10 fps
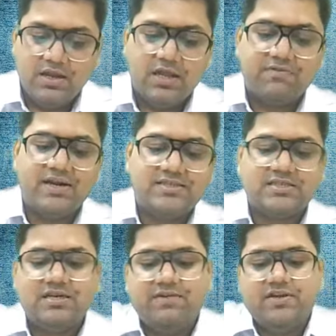
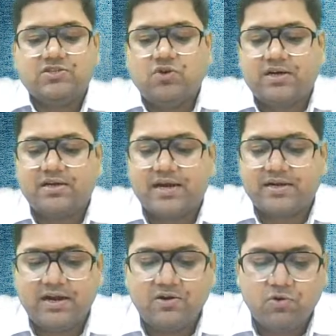Equalization levy is not
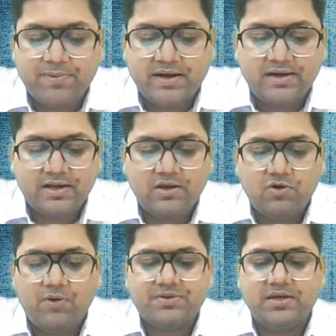attracted and no penalty.
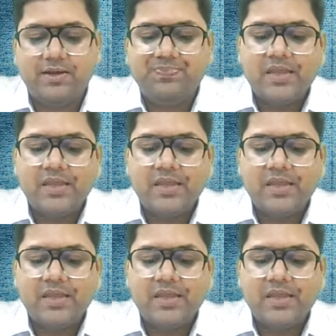Option A.